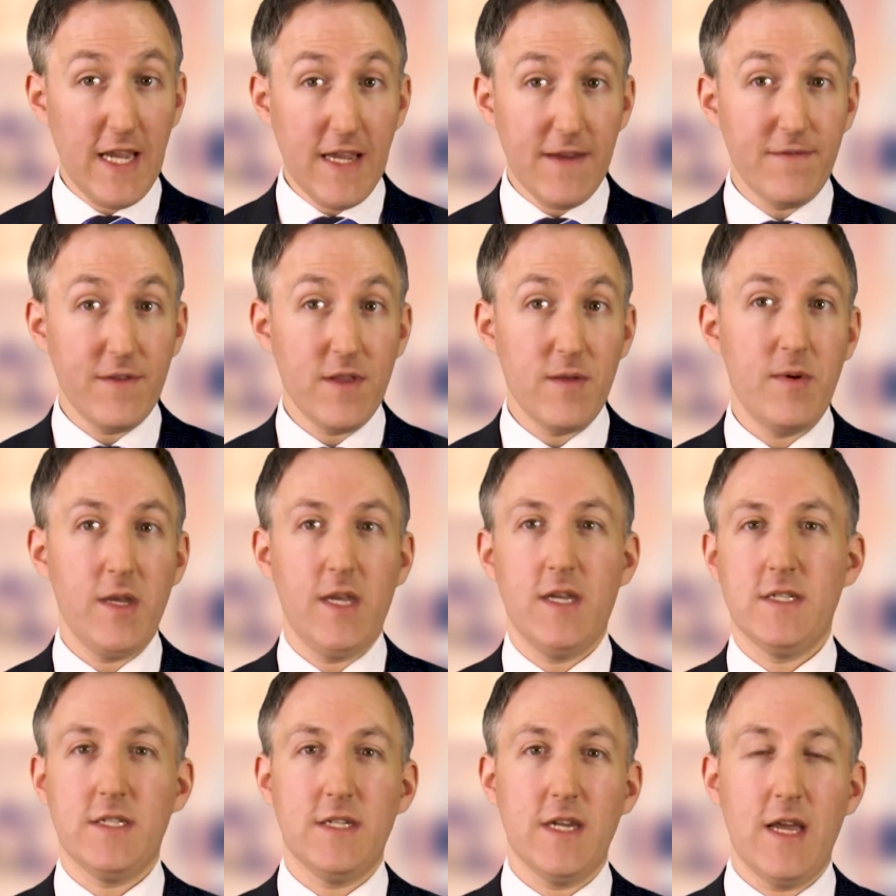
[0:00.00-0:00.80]
even the
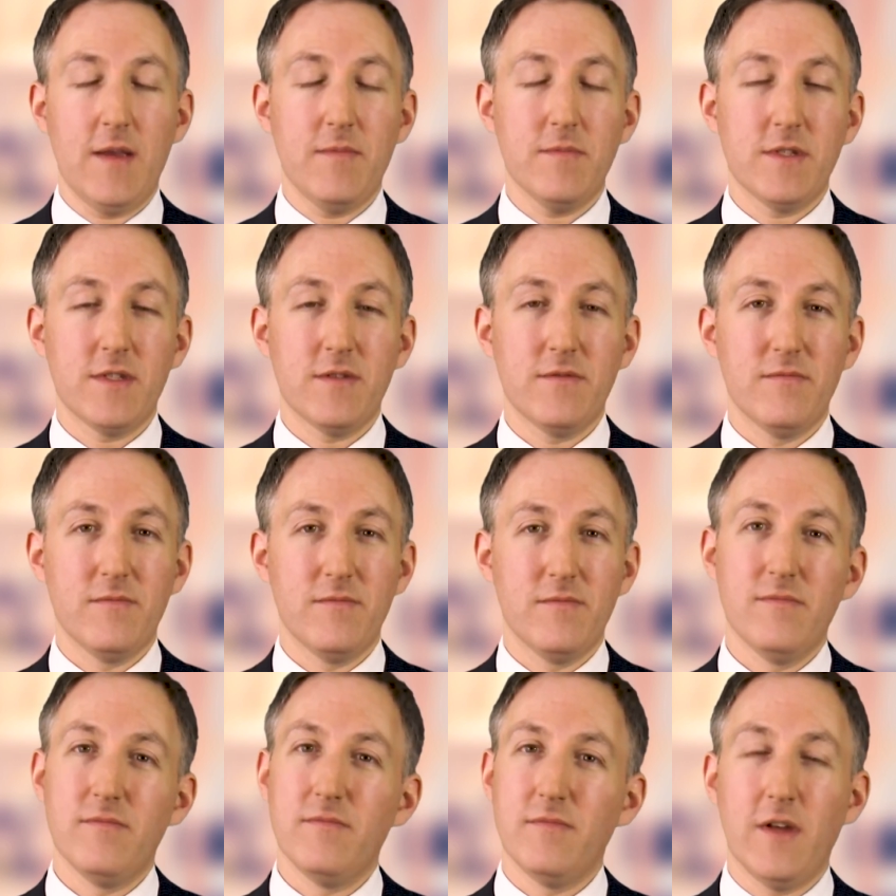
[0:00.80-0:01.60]
biggest names,
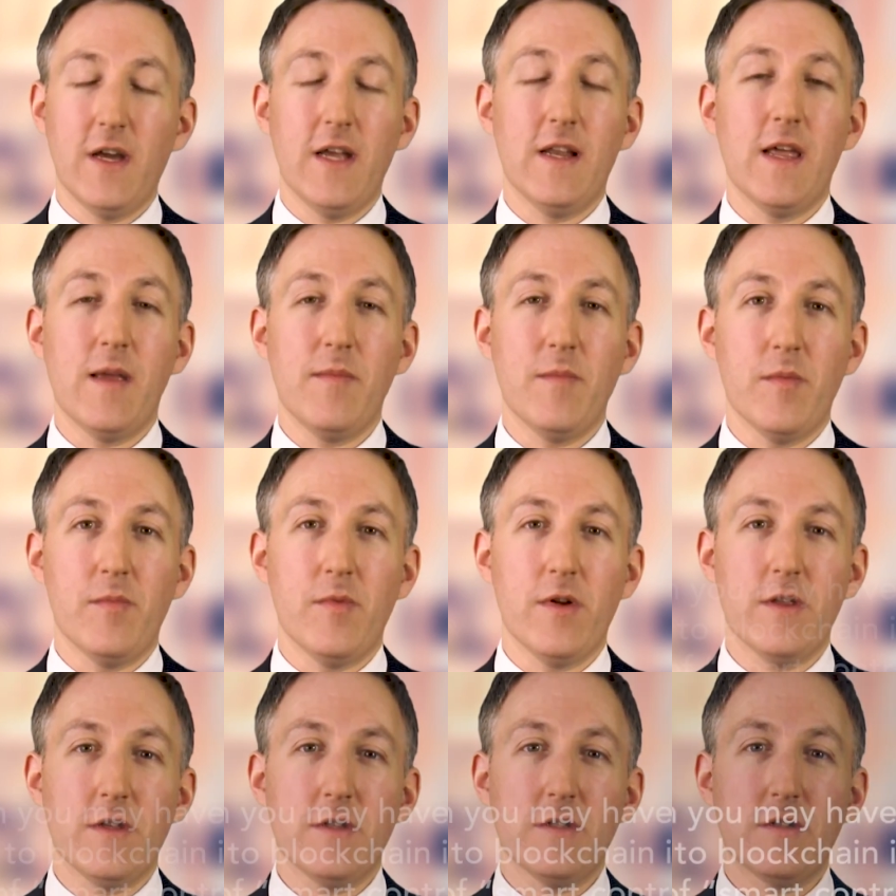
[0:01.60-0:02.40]
like Lehman
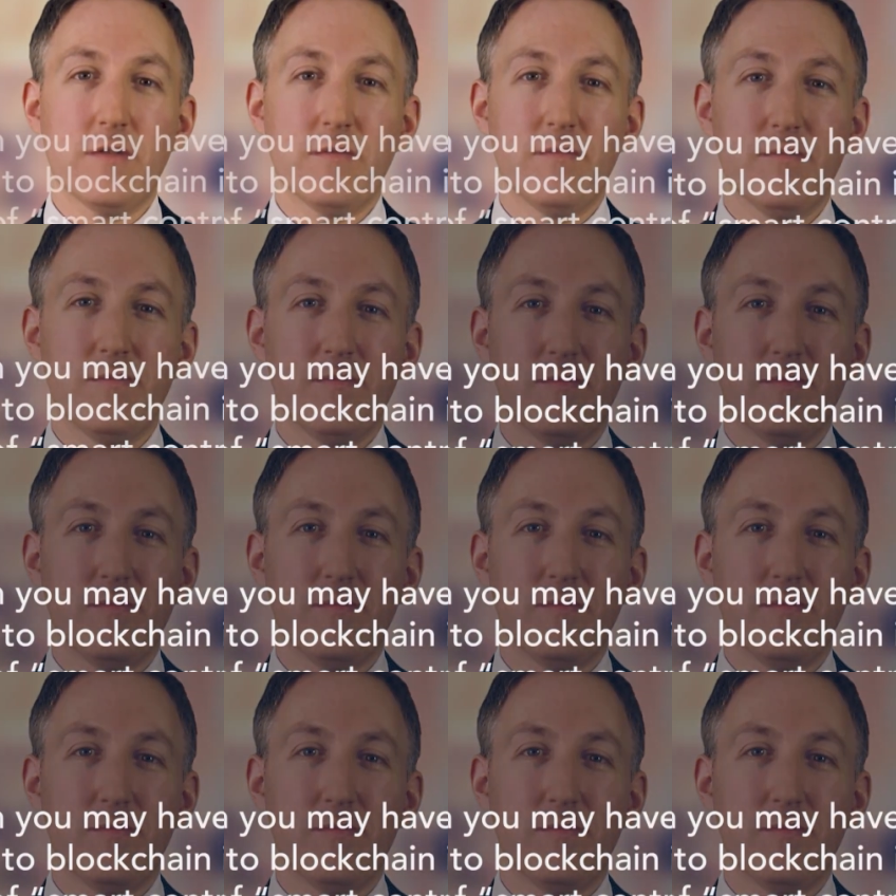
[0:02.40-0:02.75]
Brothers.